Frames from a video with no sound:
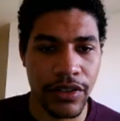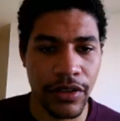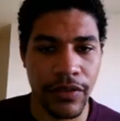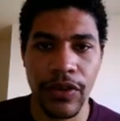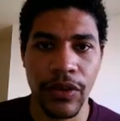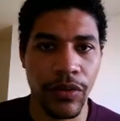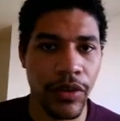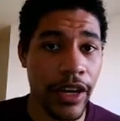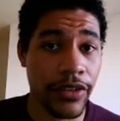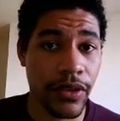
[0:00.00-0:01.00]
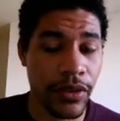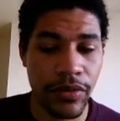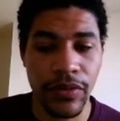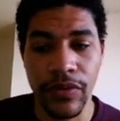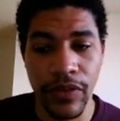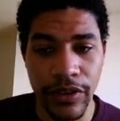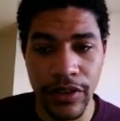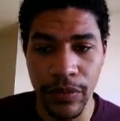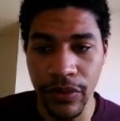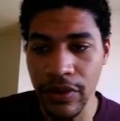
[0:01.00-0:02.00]
a few lines of code. It's very
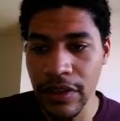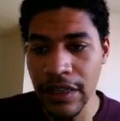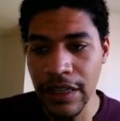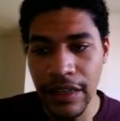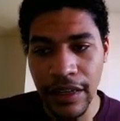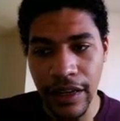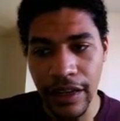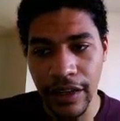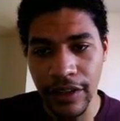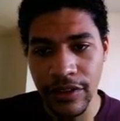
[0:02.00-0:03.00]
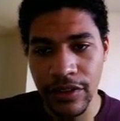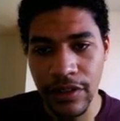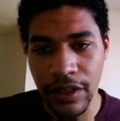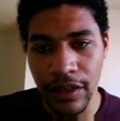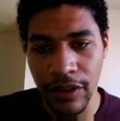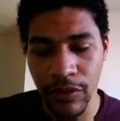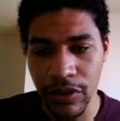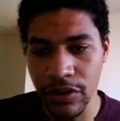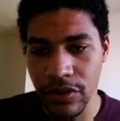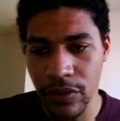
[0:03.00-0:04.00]
simple, and it
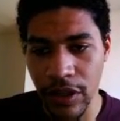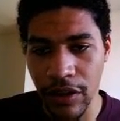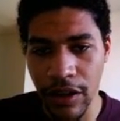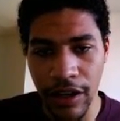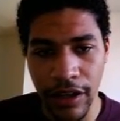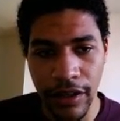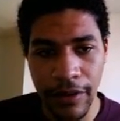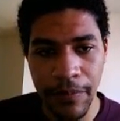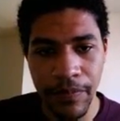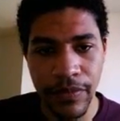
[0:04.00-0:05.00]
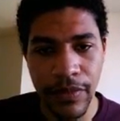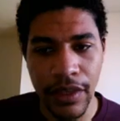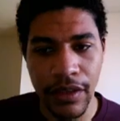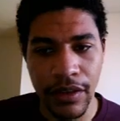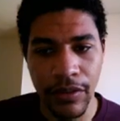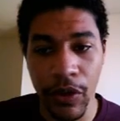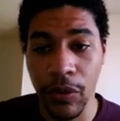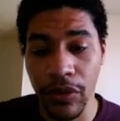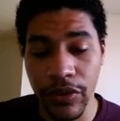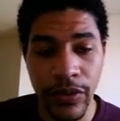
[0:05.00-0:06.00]
works well on
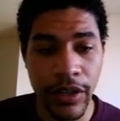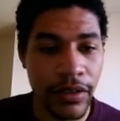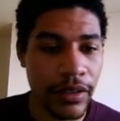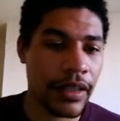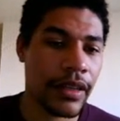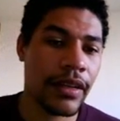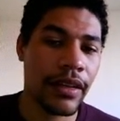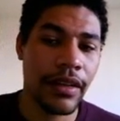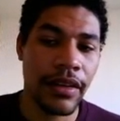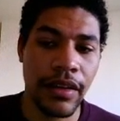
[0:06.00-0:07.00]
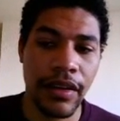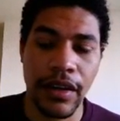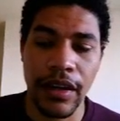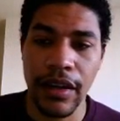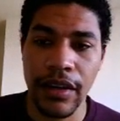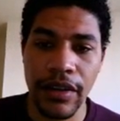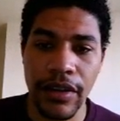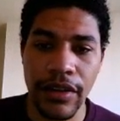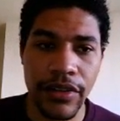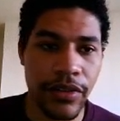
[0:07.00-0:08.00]
mobile as well. And
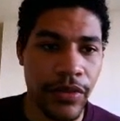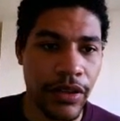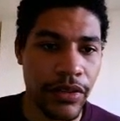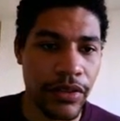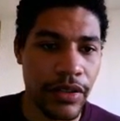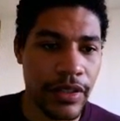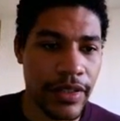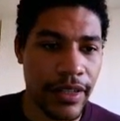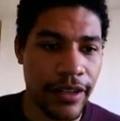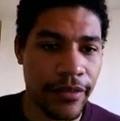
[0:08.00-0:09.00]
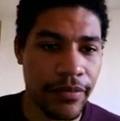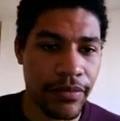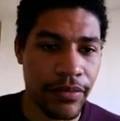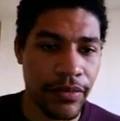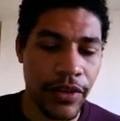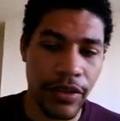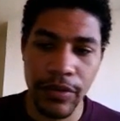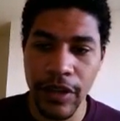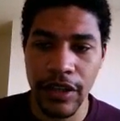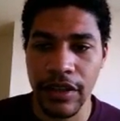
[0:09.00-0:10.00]
let's see, what else is there? Well, that's
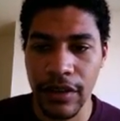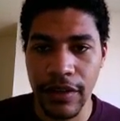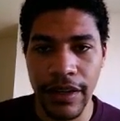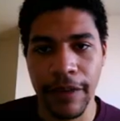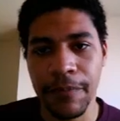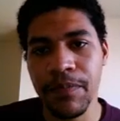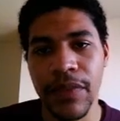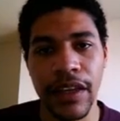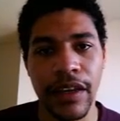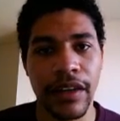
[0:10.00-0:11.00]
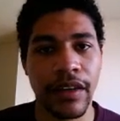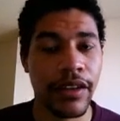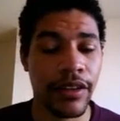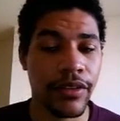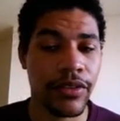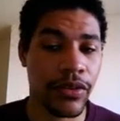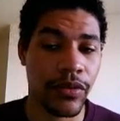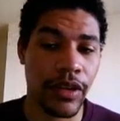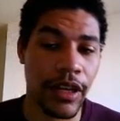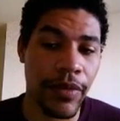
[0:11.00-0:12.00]
about it. Yeah, and
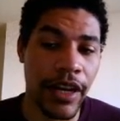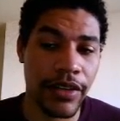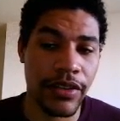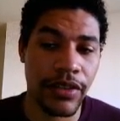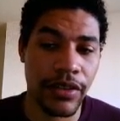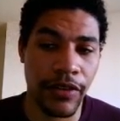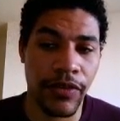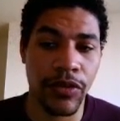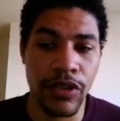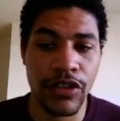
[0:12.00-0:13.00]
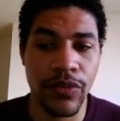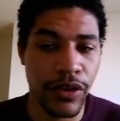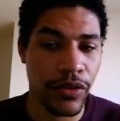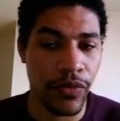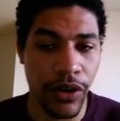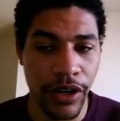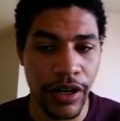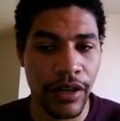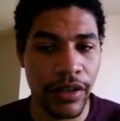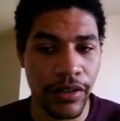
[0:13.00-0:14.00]
so at max, if you just wanted
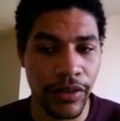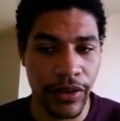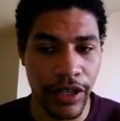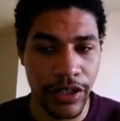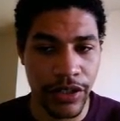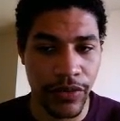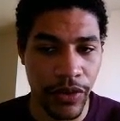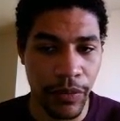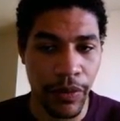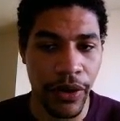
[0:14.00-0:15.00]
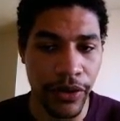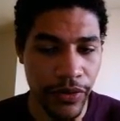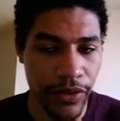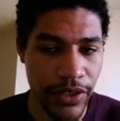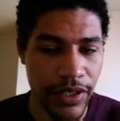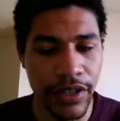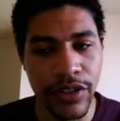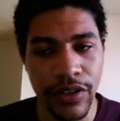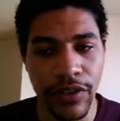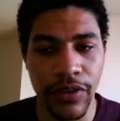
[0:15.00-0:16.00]
one location, one part, one
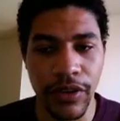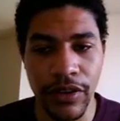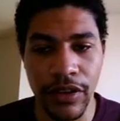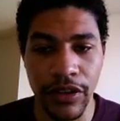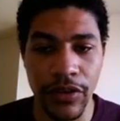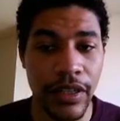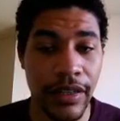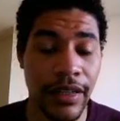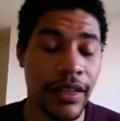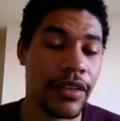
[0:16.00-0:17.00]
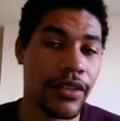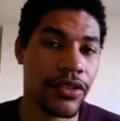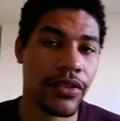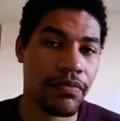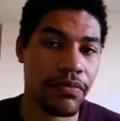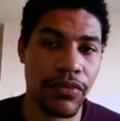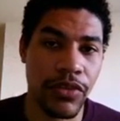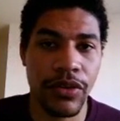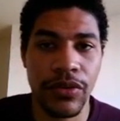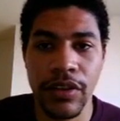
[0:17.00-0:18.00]
section of a unit, it's just
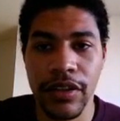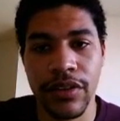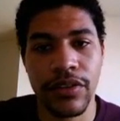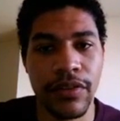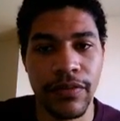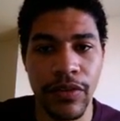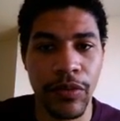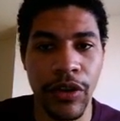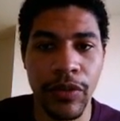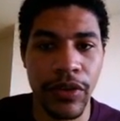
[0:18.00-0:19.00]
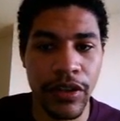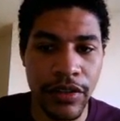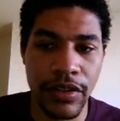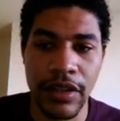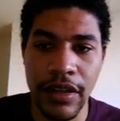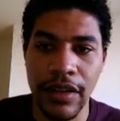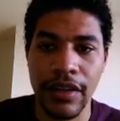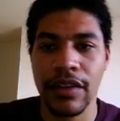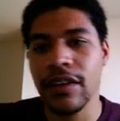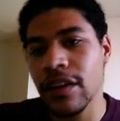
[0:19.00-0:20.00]
2 clicks from the home page.
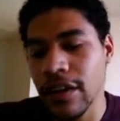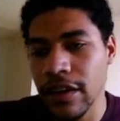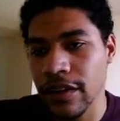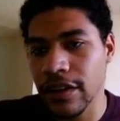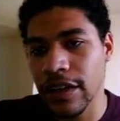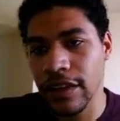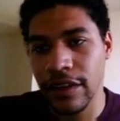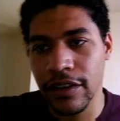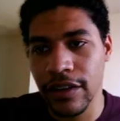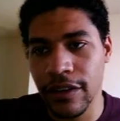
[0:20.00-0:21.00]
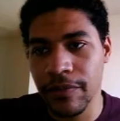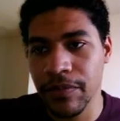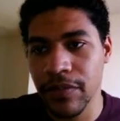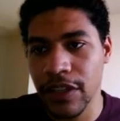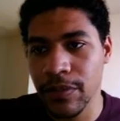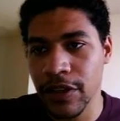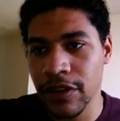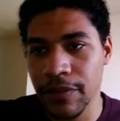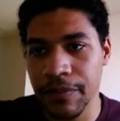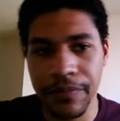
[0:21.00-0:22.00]
Yeah, and that's about it